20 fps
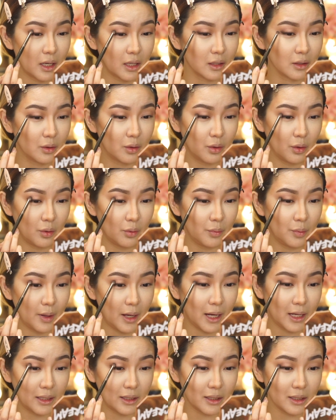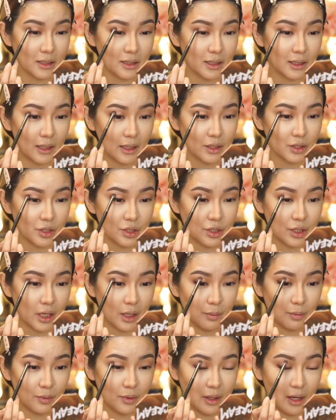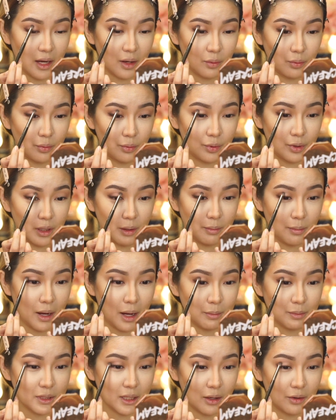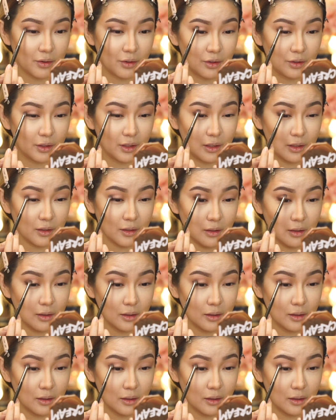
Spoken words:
and go back into that shape that we mapped out earlier.